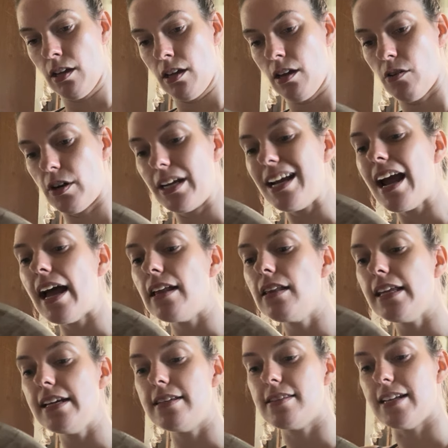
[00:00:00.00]
Or at
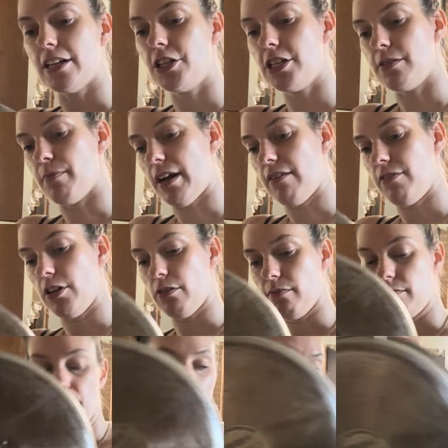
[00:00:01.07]
least that's just my view,
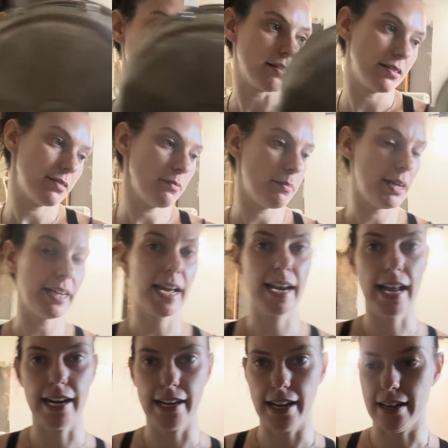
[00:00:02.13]
because my dad
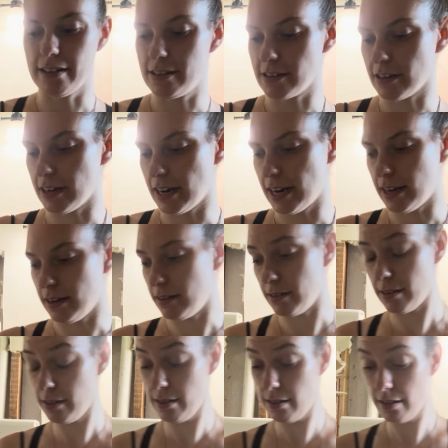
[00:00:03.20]
had cancer and
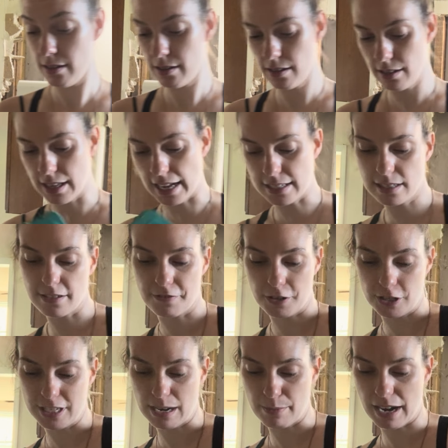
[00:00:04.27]
that's the
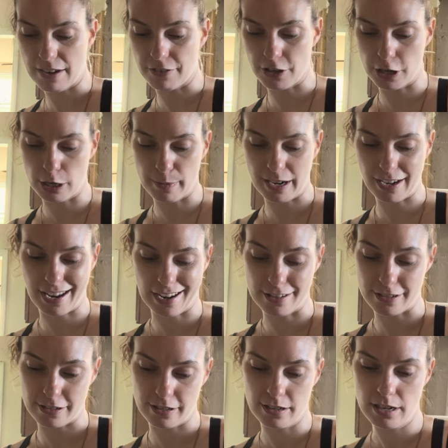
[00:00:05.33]
first time I ever heard about cancer.